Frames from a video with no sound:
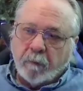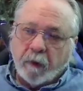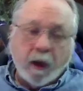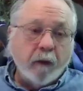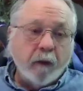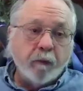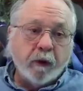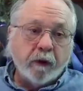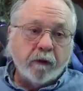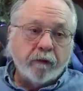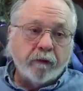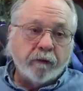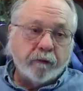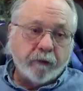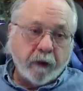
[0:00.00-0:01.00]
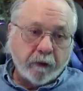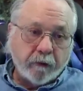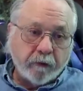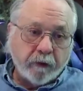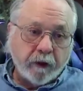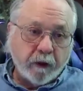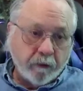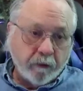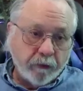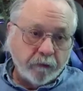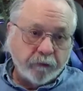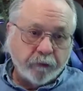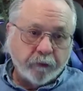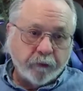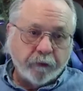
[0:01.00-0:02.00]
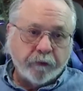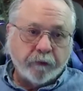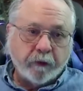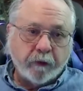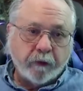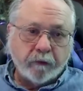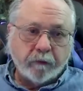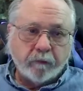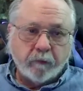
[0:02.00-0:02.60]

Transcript: I'm in is actually health insurance. And